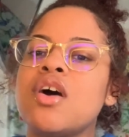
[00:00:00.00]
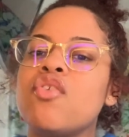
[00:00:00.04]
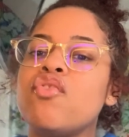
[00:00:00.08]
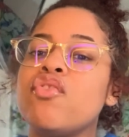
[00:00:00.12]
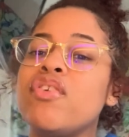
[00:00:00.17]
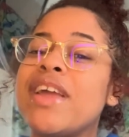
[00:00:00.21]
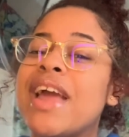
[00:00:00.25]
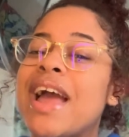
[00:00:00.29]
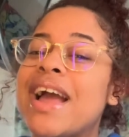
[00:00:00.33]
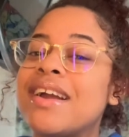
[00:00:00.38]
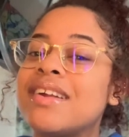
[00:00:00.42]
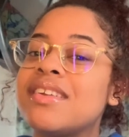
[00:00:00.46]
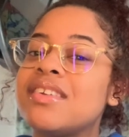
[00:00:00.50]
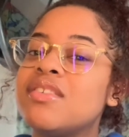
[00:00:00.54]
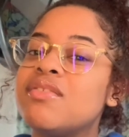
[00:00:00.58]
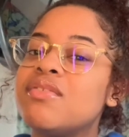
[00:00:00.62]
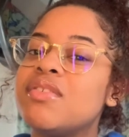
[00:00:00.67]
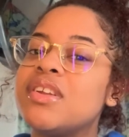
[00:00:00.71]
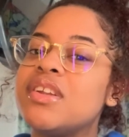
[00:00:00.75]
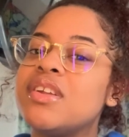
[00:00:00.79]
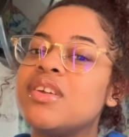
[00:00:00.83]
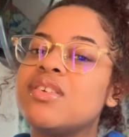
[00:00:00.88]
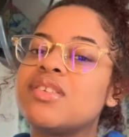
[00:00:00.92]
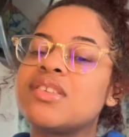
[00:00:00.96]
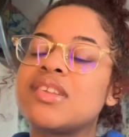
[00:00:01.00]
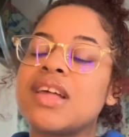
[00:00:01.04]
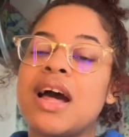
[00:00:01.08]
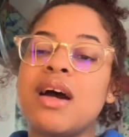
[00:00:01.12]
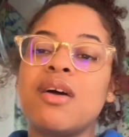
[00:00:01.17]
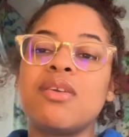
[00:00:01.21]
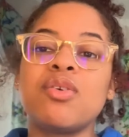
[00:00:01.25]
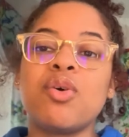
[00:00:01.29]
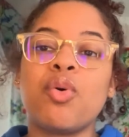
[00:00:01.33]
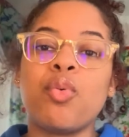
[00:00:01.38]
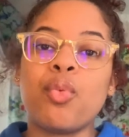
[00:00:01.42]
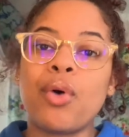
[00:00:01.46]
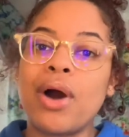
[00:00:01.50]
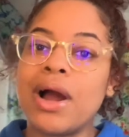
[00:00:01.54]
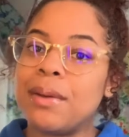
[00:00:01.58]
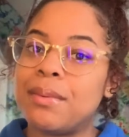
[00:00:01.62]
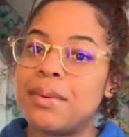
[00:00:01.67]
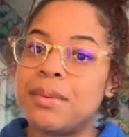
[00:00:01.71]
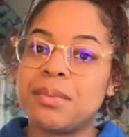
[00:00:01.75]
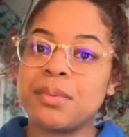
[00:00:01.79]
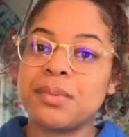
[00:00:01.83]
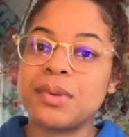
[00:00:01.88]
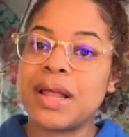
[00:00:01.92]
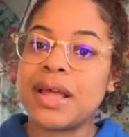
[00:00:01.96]
reaction videos, I don't know why
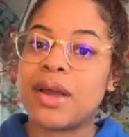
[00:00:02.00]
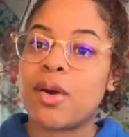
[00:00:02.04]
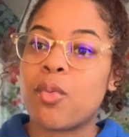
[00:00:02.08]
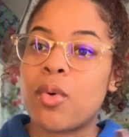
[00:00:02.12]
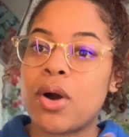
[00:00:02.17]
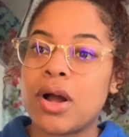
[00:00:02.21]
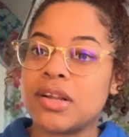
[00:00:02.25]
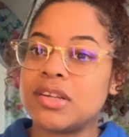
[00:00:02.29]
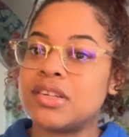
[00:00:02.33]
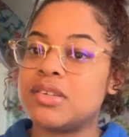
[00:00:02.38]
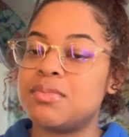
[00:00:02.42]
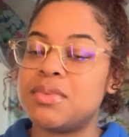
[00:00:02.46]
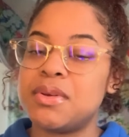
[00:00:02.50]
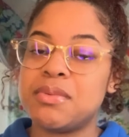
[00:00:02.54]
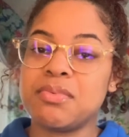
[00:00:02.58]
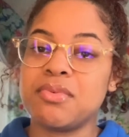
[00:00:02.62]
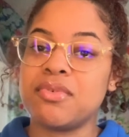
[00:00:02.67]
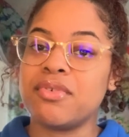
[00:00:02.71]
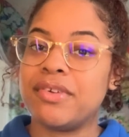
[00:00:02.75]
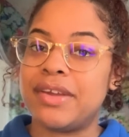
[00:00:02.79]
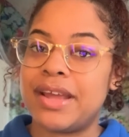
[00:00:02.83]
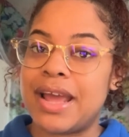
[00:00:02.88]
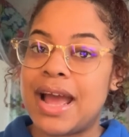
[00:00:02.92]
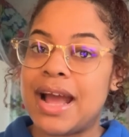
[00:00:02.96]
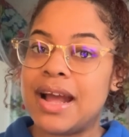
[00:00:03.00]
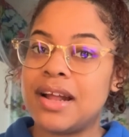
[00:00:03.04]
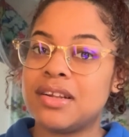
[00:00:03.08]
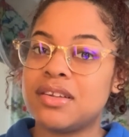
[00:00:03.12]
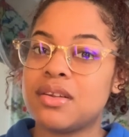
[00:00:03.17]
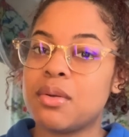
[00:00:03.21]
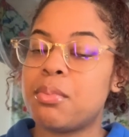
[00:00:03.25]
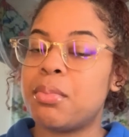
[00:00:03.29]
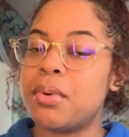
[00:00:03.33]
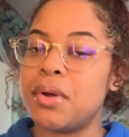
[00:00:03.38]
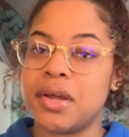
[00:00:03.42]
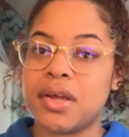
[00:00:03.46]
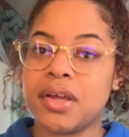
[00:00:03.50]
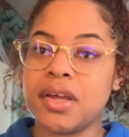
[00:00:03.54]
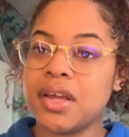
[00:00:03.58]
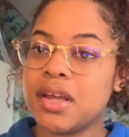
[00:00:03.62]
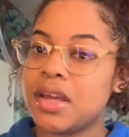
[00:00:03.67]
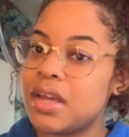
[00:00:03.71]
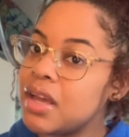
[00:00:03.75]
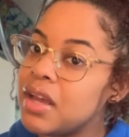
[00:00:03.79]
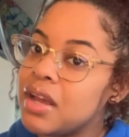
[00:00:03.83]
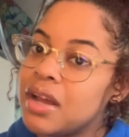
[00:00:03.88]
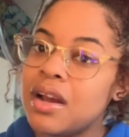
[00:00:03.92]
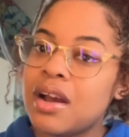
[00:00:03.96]
people watching people react, but
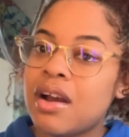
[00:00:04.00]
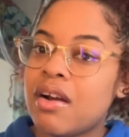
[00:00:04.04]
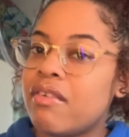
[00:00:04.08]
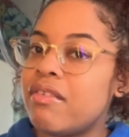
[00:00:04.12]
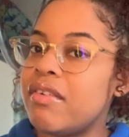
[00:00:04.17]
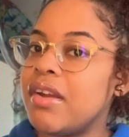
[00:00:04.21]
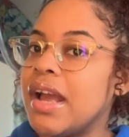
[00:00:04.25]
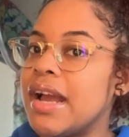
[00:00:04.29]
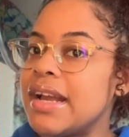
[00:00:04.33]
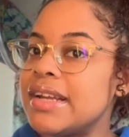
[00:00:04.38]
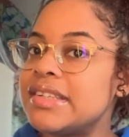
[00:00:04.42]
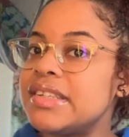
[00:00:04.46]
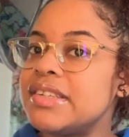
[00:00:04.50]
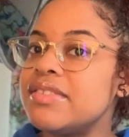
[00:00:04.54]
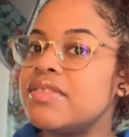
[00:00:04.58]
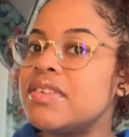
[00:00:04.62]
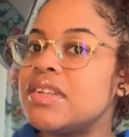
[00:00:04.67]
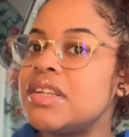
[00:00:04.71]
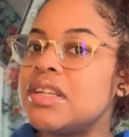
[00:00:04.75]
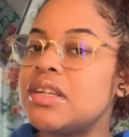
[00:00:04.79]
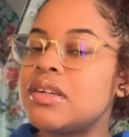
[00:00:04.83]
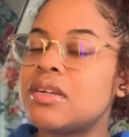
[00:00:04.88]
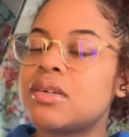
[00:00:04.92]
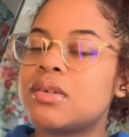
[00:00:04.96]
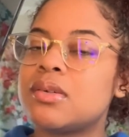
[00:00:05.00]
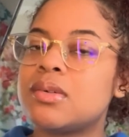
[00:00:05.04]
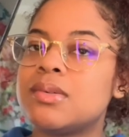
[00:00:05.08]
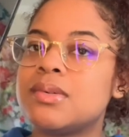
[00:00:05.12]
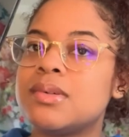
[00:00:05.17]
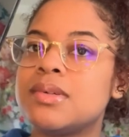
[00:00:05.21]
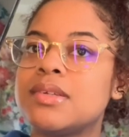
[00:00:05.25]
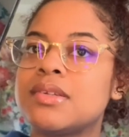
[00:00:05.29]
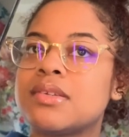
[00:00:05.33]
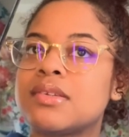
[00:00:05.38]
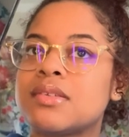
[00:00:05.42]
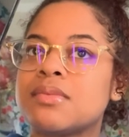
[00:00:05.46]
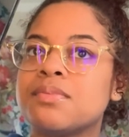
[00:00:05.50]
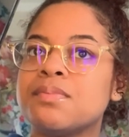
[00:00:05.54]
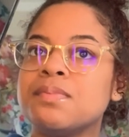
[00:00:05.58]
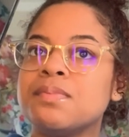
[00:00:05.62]
reaction videos,